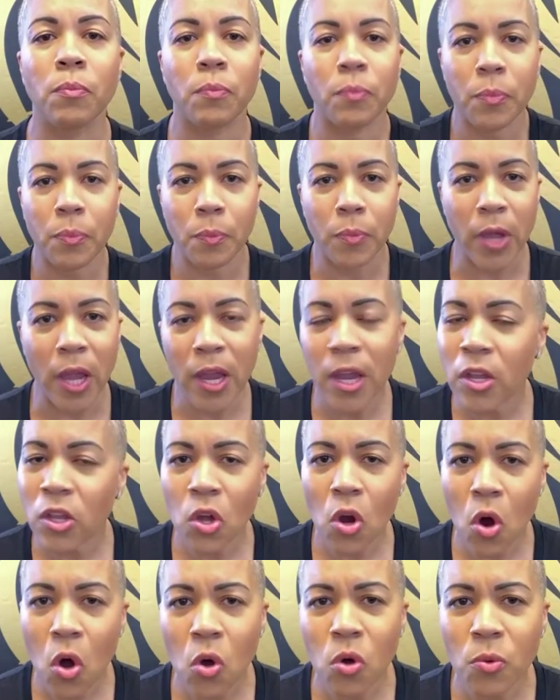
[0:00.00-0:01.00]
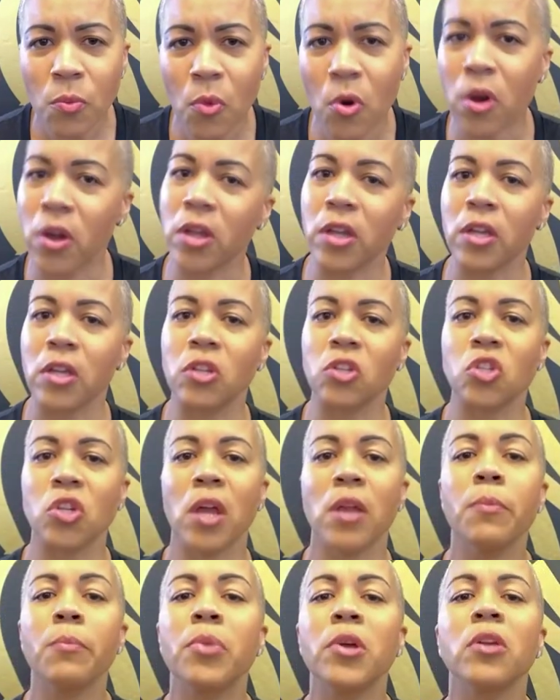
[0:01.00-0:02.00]
paying your own mortgage
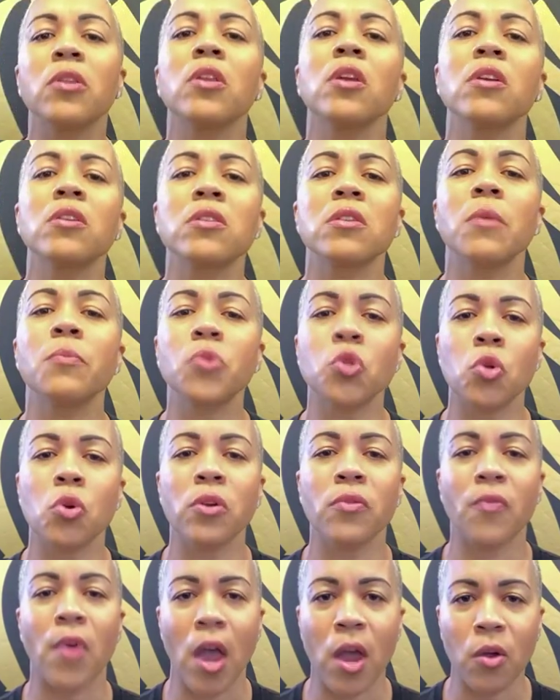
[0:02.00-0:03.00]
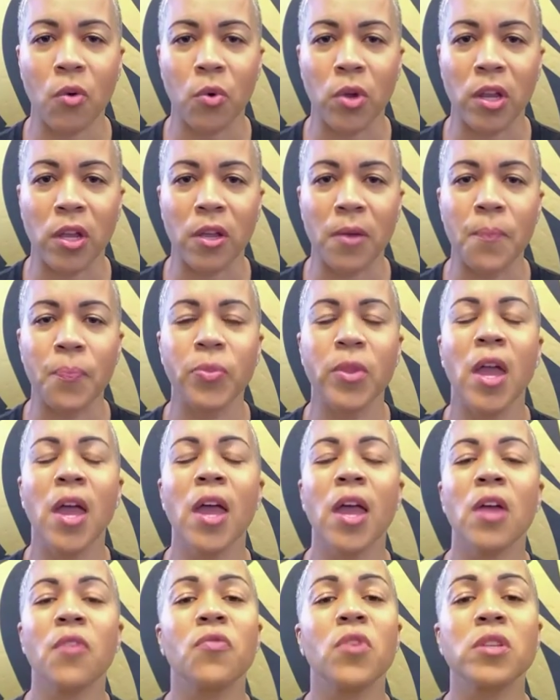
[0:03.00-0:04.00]
and building some sort of equity.
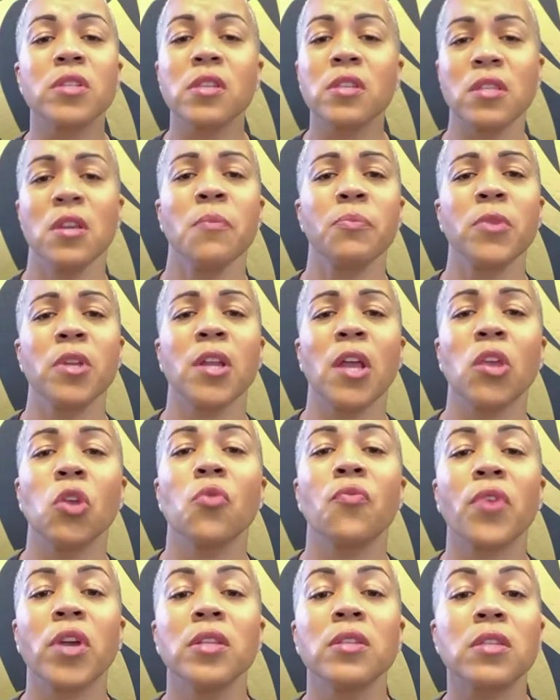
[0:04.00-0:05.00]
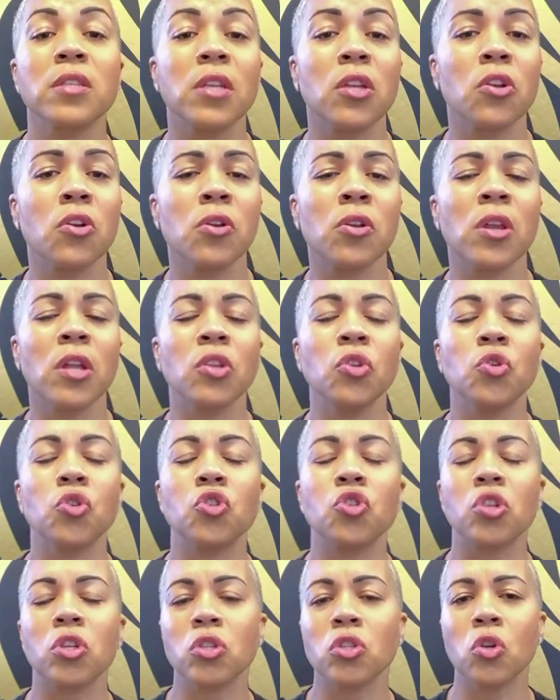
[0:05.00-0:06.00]
If this is something that you've considered and you
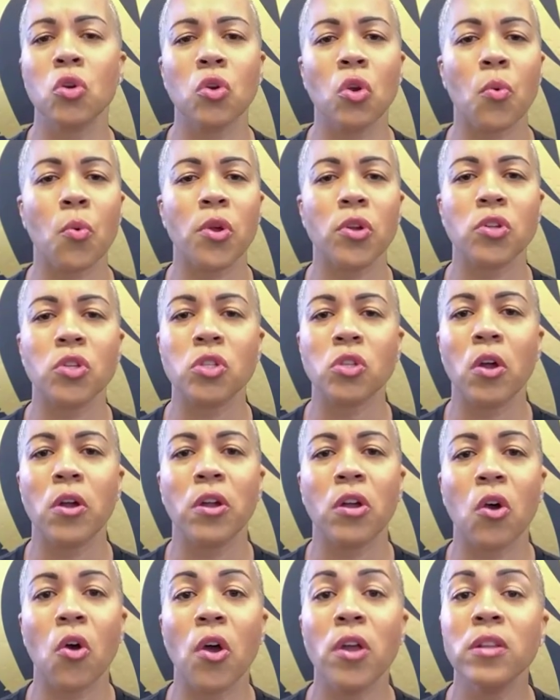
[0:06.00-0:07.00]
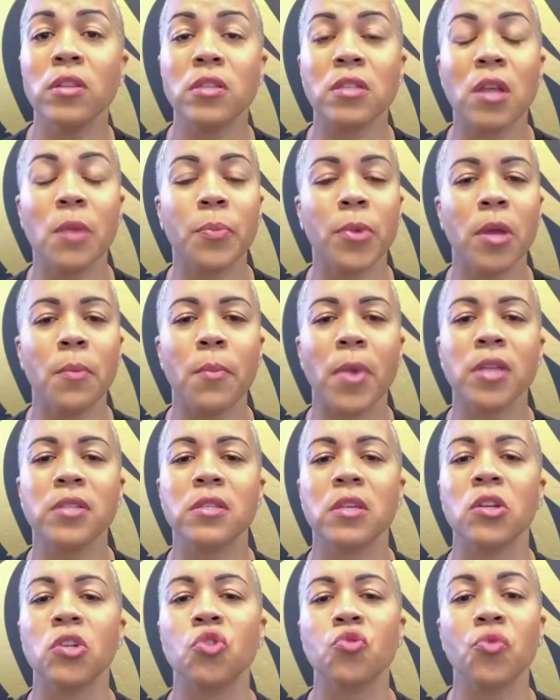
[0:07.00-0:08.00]
just don't know where to start, go ahead and send me a
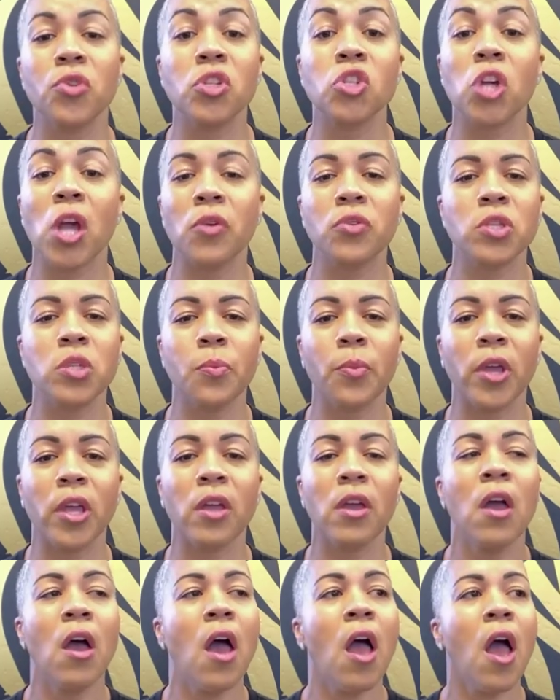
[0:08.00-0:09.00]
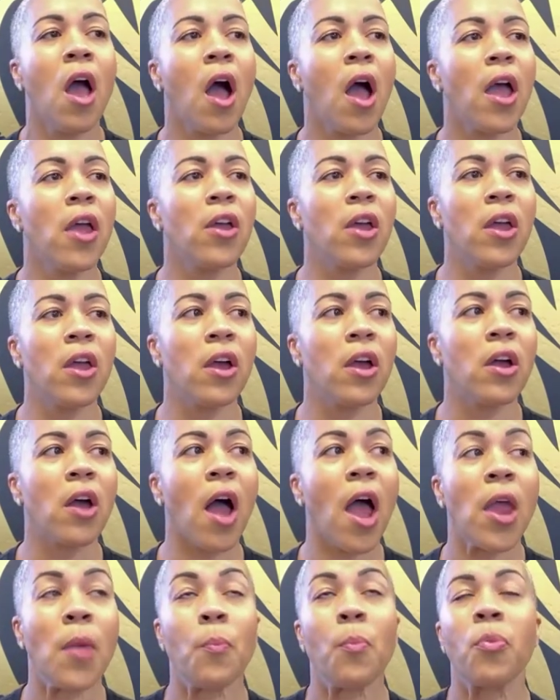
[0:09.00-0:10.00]
message, reach out to me.
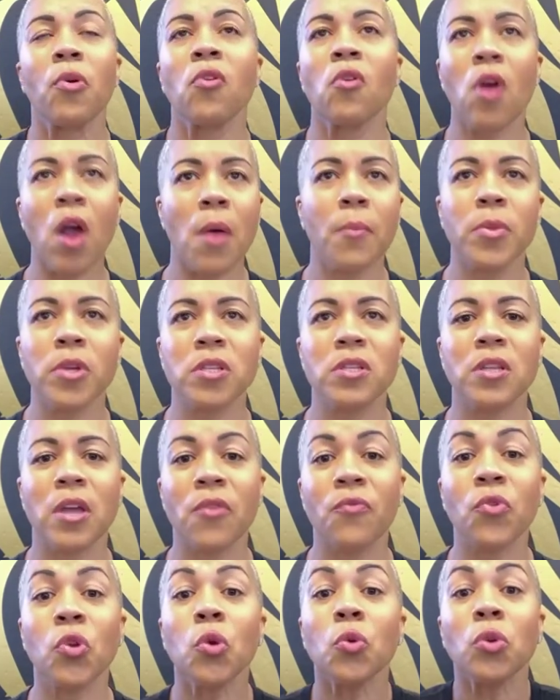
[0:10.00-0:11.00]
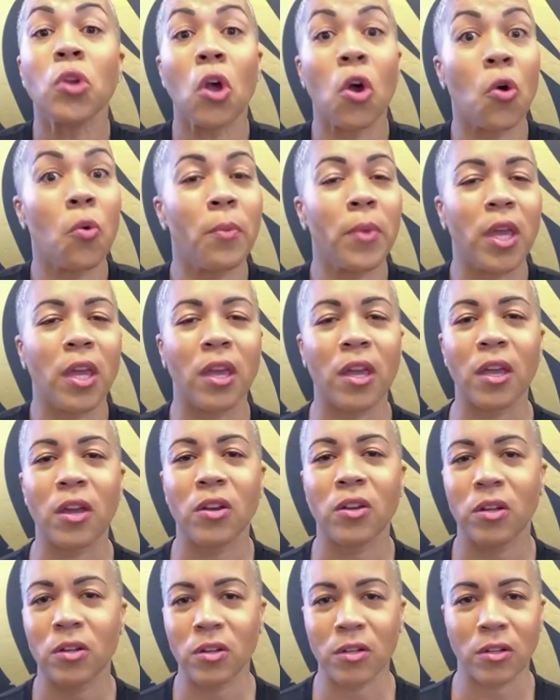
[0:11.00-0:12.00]
I promise, if you know me,
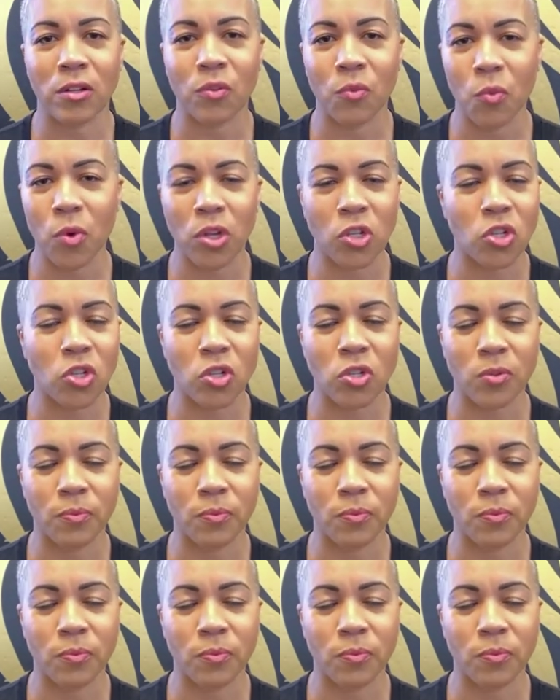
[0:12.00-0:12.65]
which